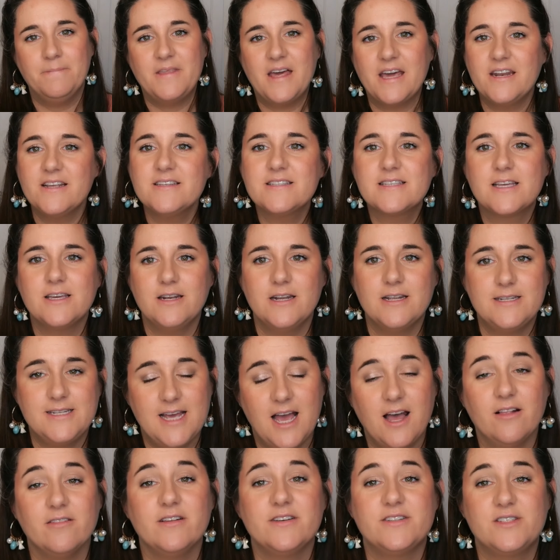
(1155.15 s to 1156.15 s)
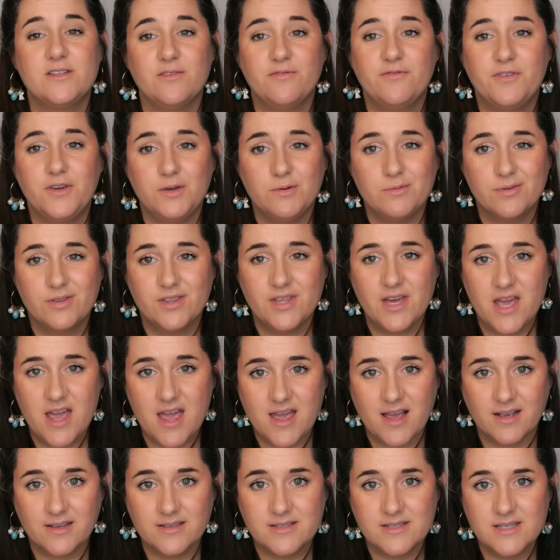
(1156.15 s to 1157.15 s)
that is going to tell us a few
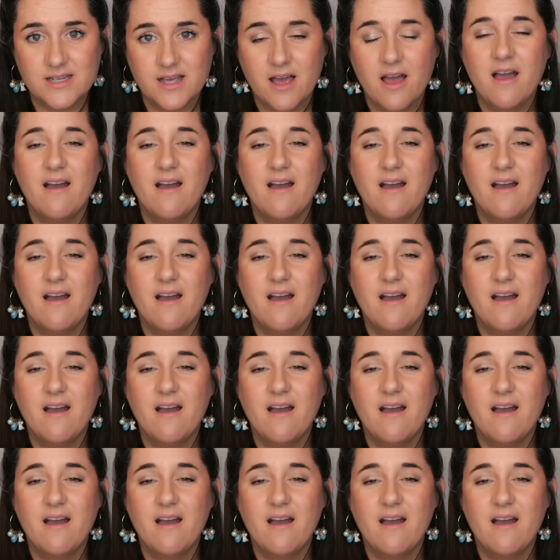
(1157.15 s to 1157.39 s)
things.